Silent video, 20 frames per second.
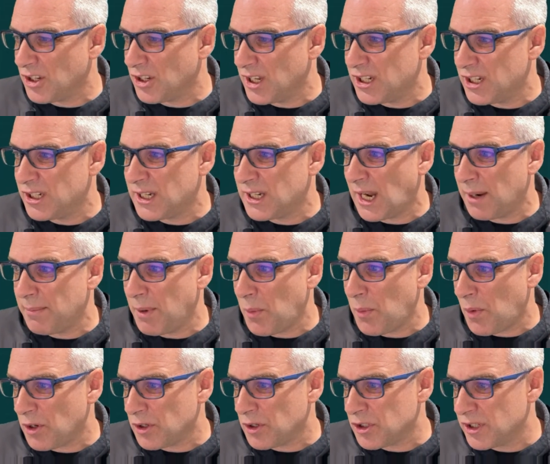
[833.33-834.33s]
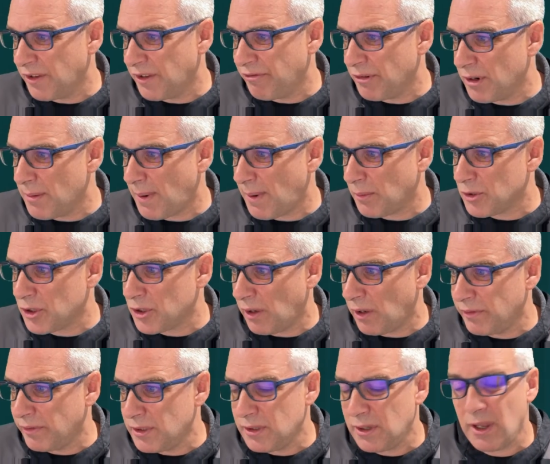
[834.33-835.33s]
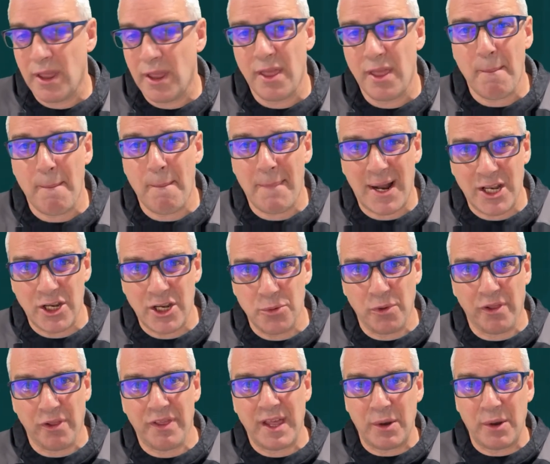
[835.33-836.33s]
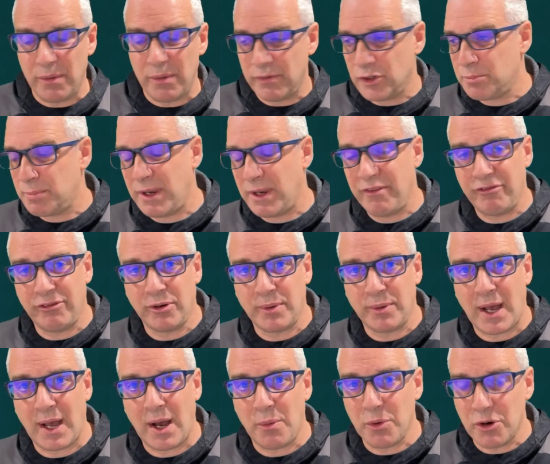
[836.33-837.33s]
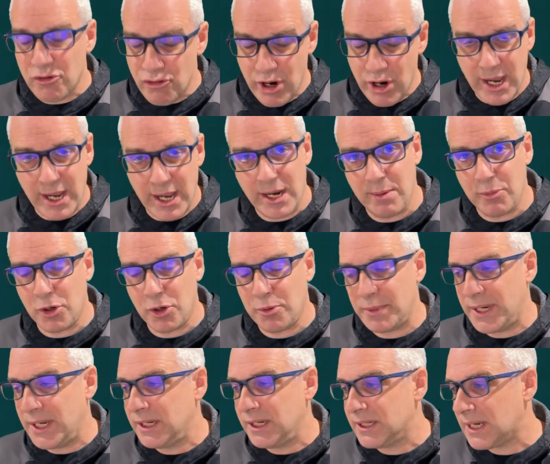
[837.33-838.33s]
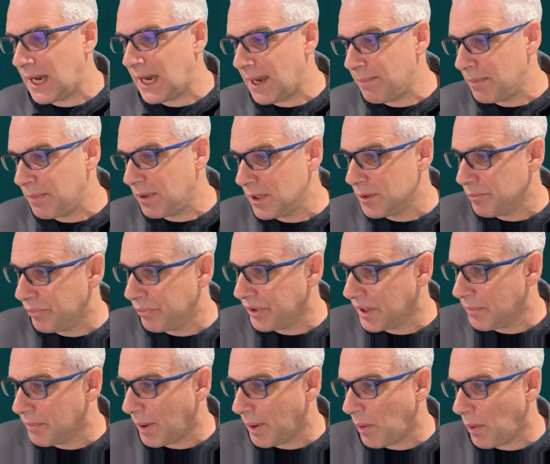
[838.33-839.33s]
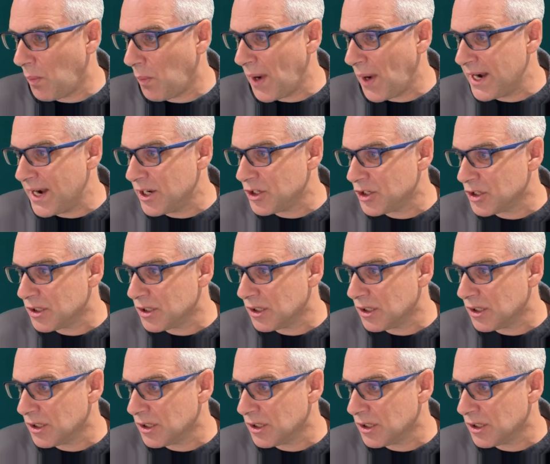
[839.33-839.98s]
is telling me what's different about Solvent. The manual thing, we've just been through that. Creating a moment in time, bring about awareness.